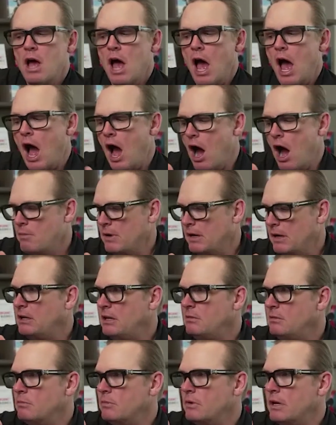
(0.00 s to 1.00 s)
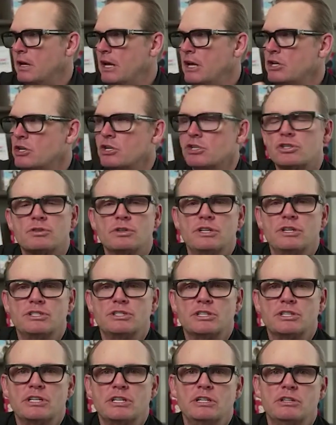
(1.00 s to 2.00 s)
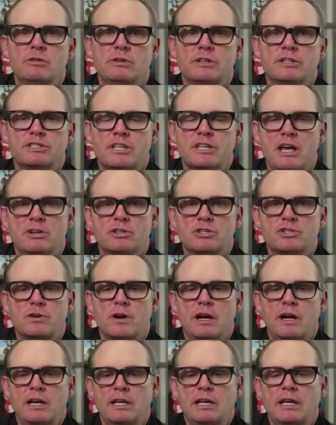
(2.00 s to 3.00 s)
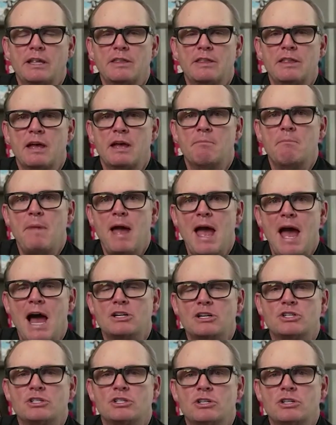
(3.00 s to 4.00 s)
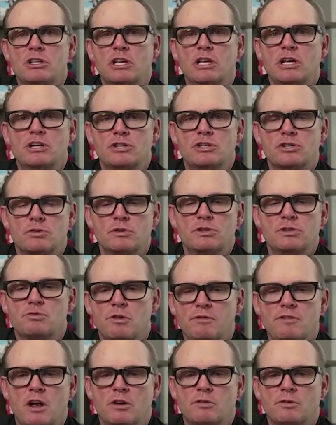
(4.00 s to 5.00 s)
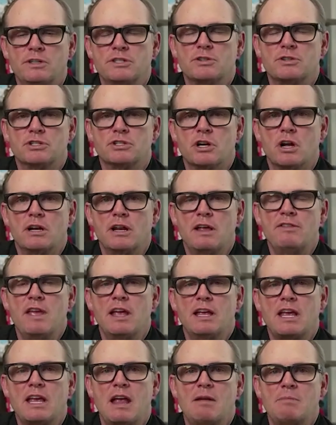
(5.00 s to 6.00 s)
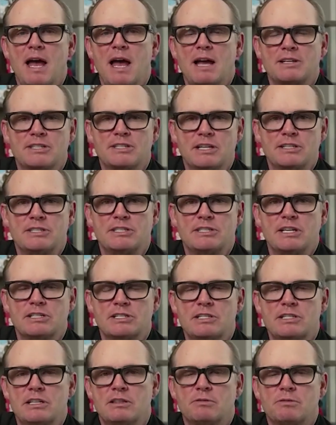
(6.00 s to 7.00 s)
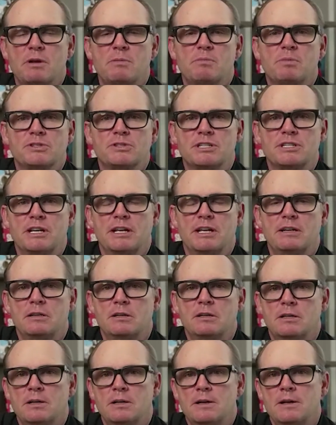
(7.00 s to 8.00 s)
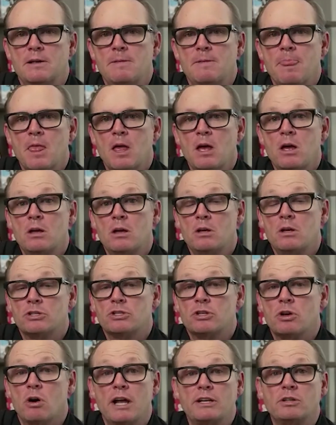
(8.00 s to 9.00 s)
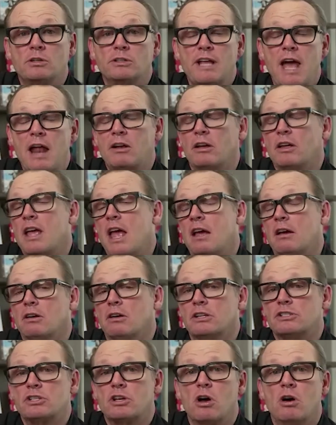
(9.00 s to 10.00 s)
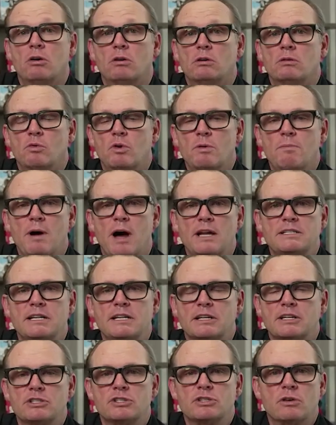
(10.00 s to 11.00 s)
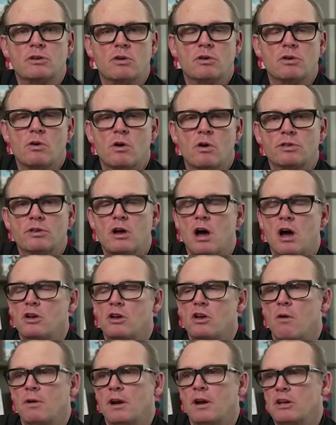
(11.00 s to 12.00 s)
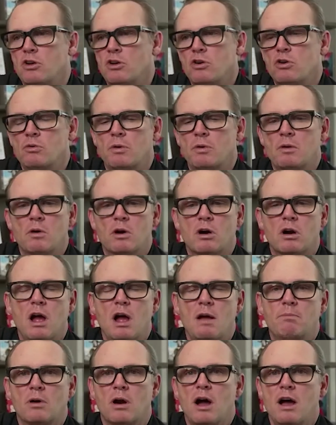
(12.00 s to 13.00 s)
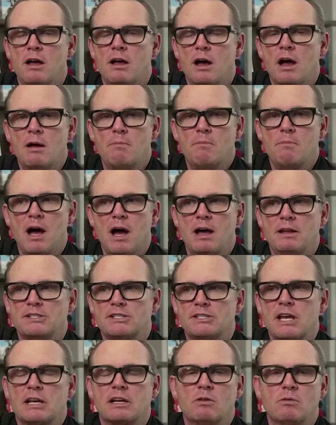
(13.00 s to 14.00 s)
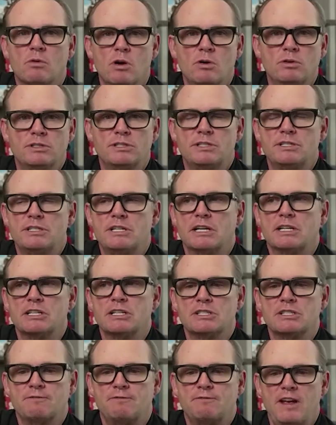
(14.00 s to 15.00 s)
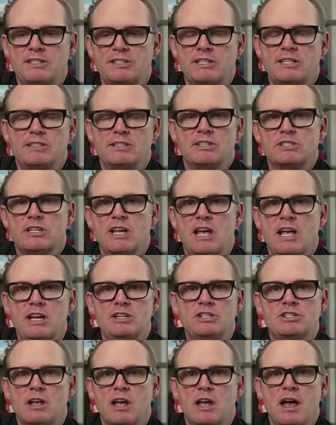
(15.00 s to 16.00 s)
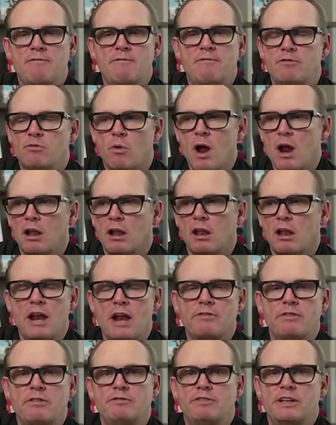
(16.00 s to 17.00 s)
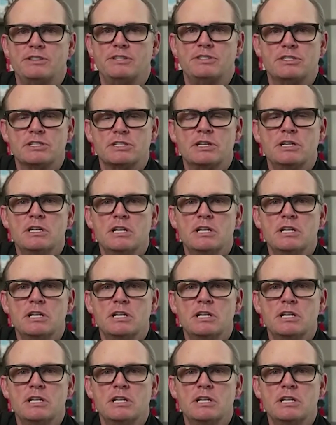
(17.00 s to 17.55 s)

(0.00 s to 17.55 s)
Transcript: How many industries is he doing sales training in that match to the industries we've done research on? And they came back and said 63%. Wow. So I told Natalie, hey, let's go. We bought tickets to go to GrowthCon. Nobody knew who we were. I brought I bought second row tickets facing the stage. I've run a lot of events.